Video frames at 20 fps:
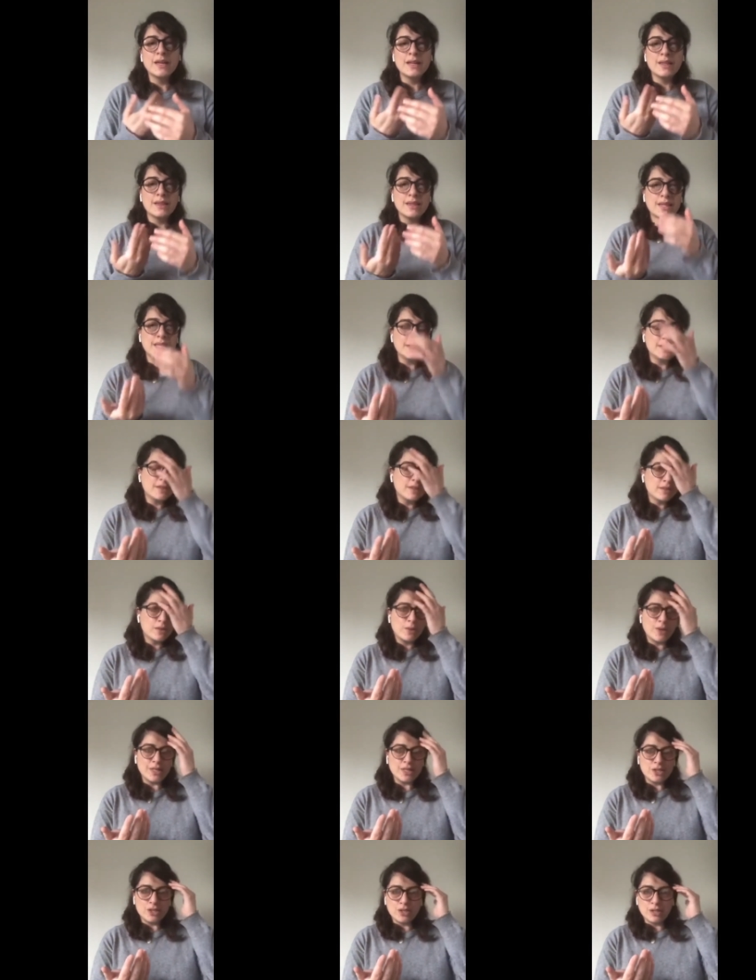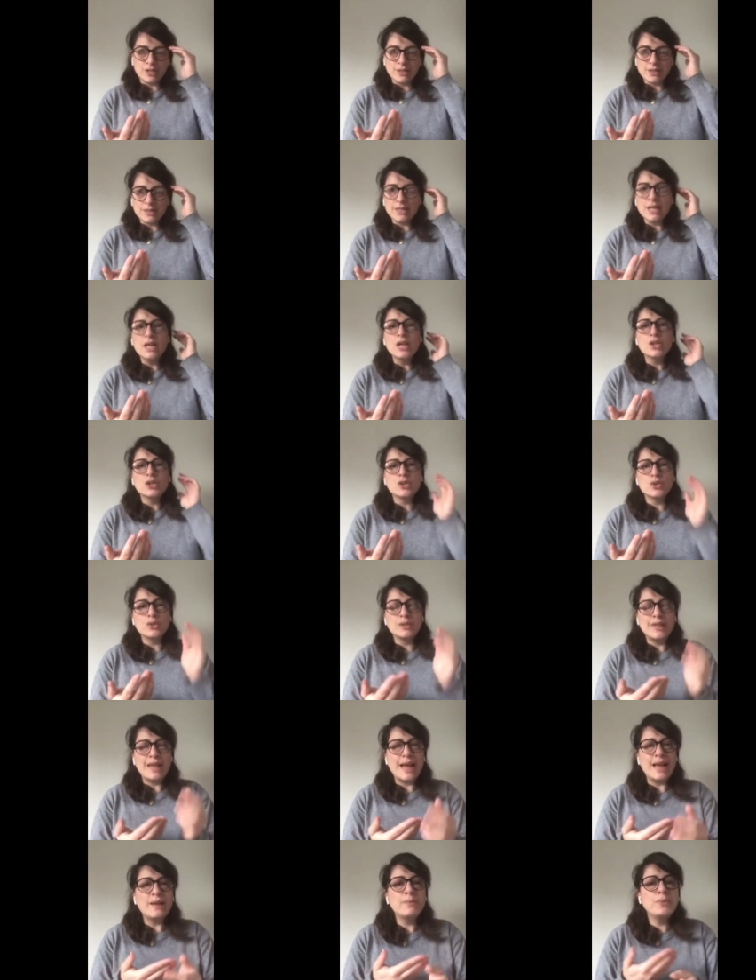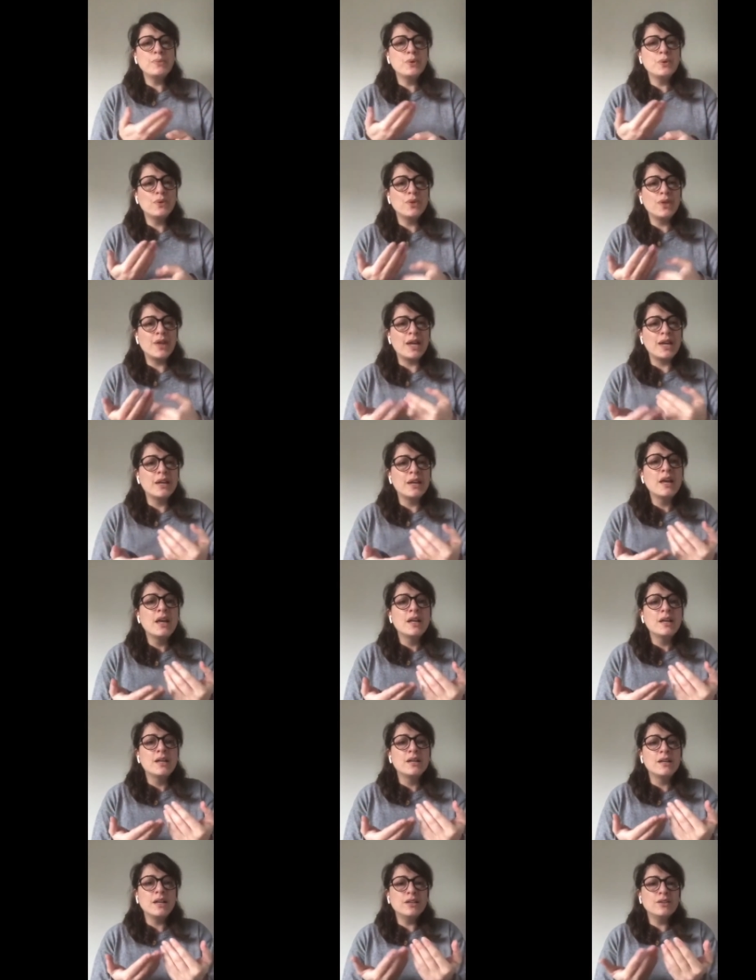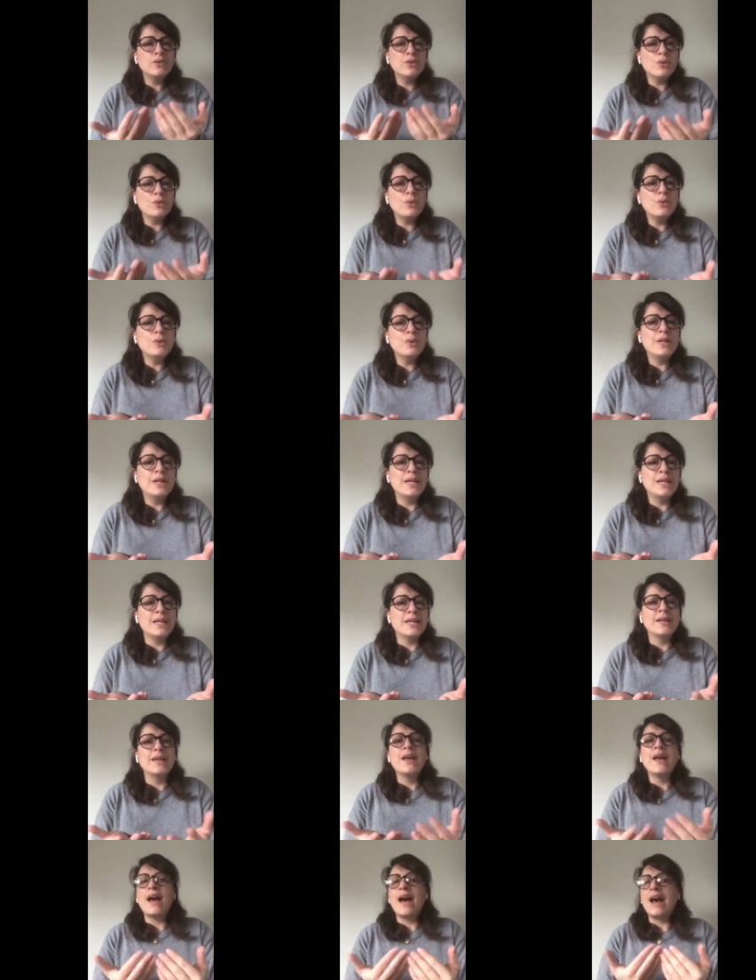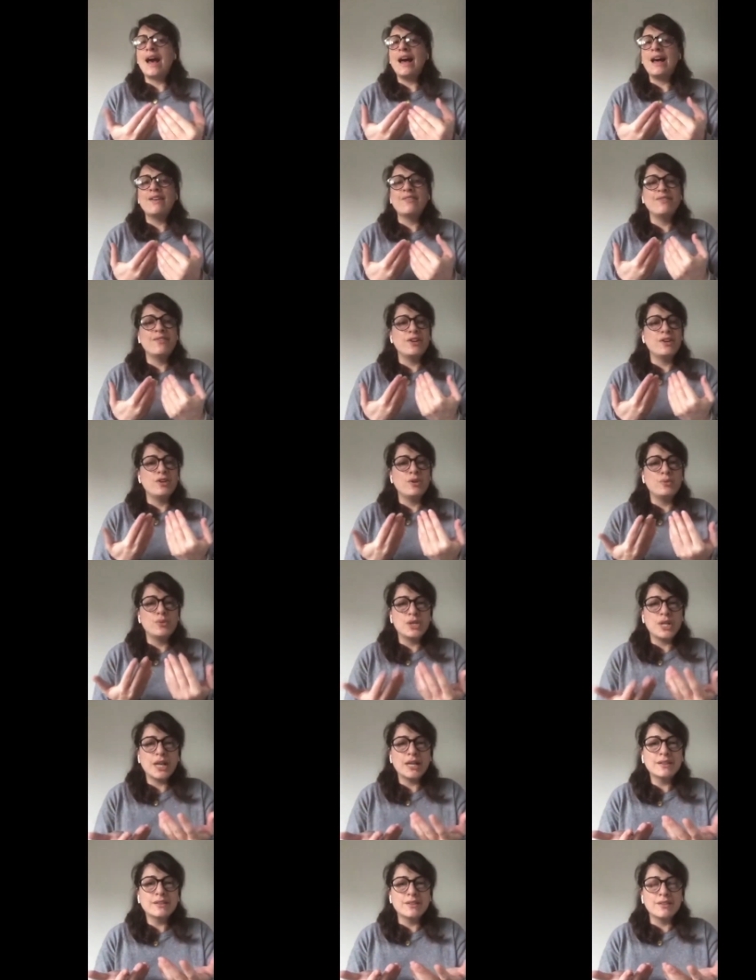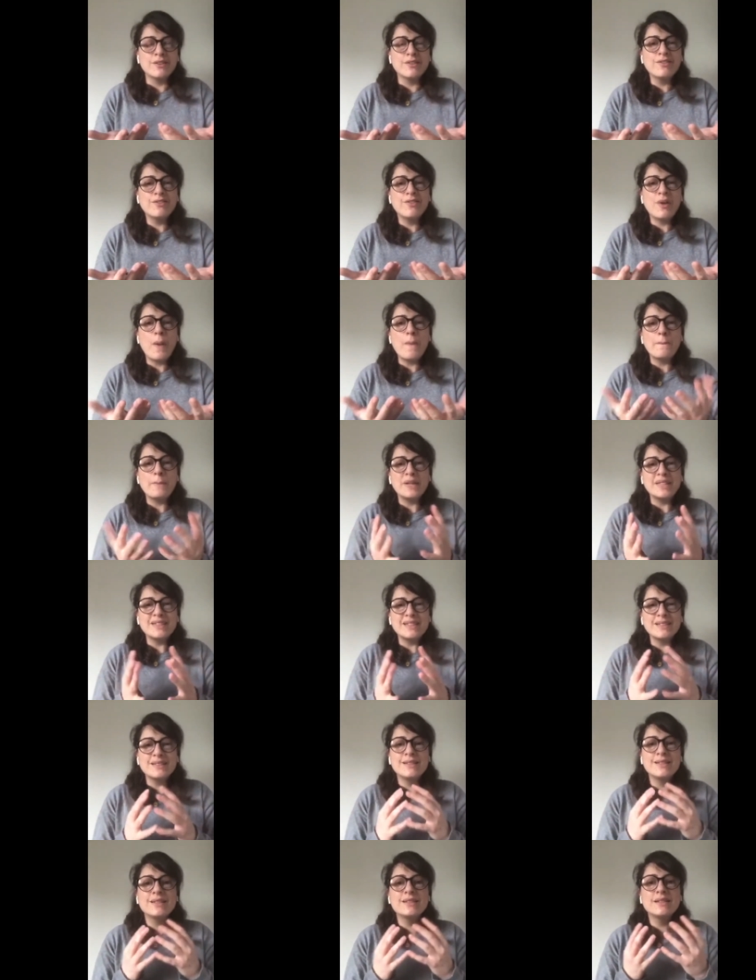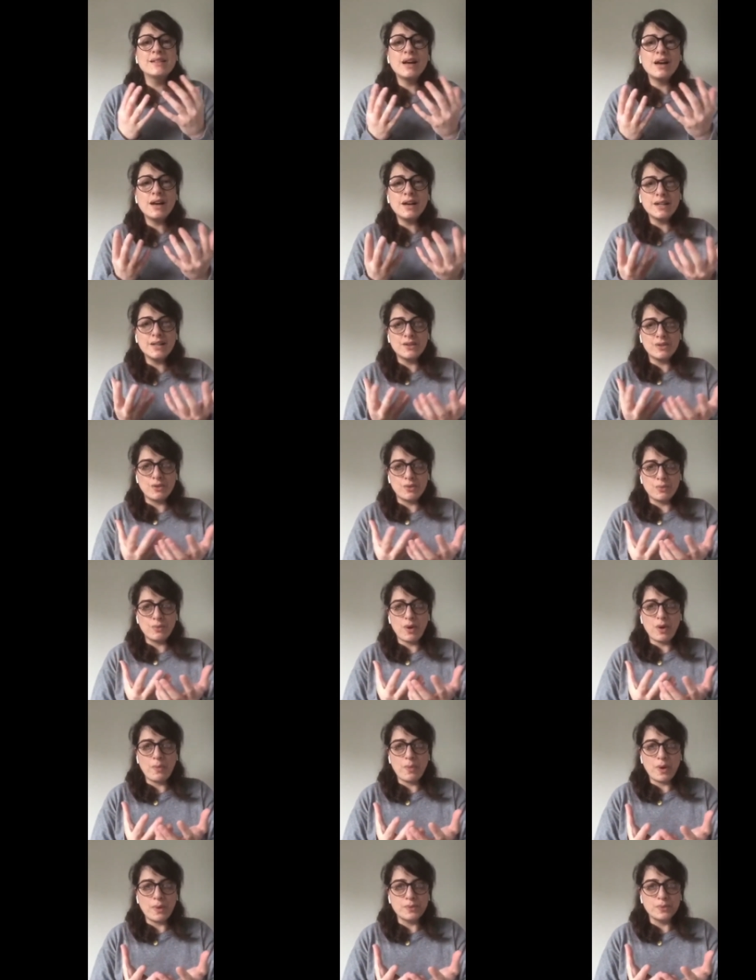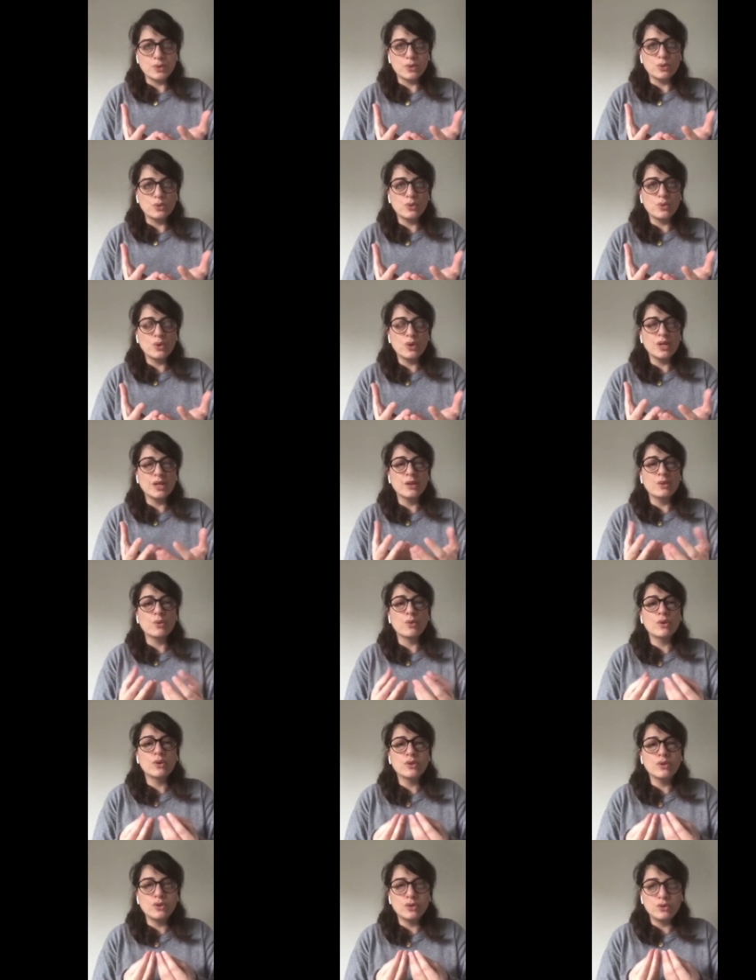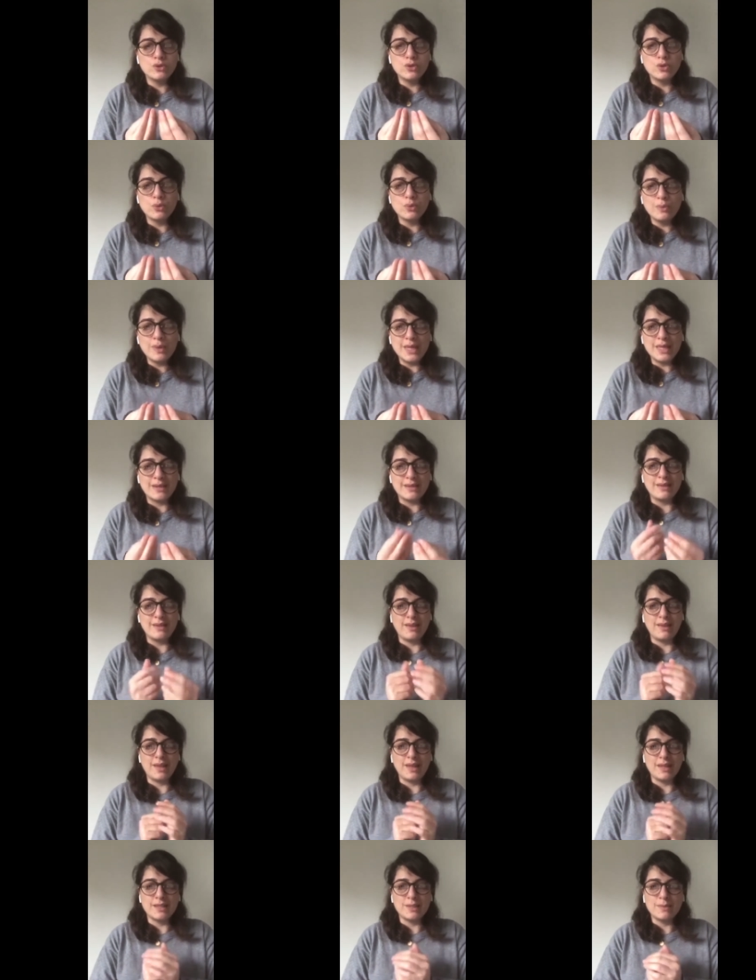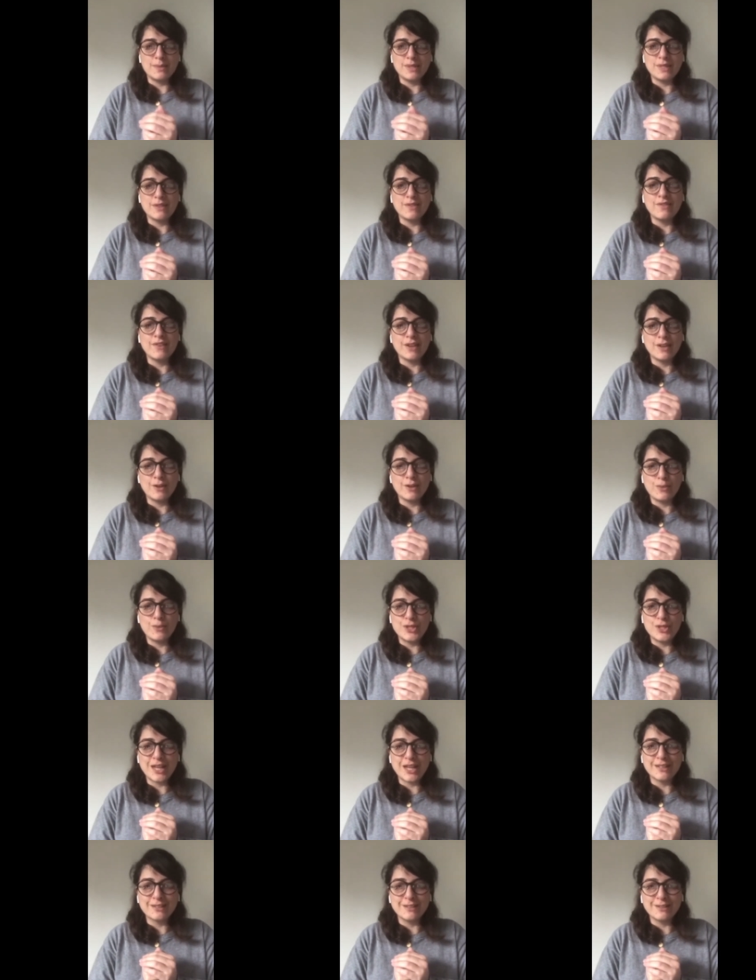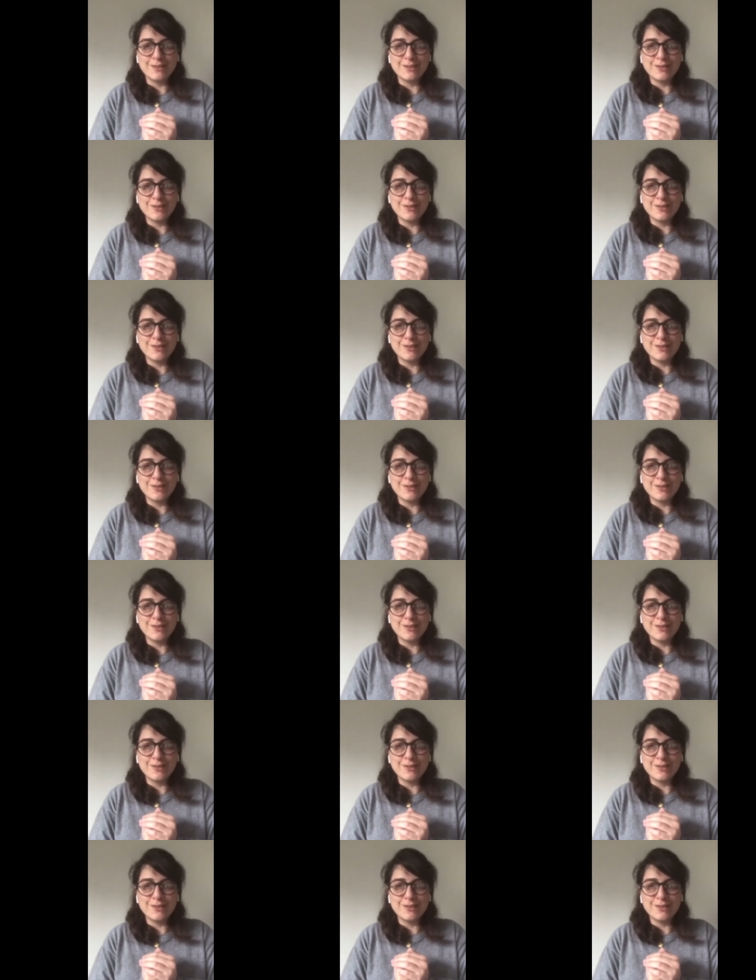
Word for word: These questions should help you then not only have an objective, but design your pop up store in order to meet that specific objective.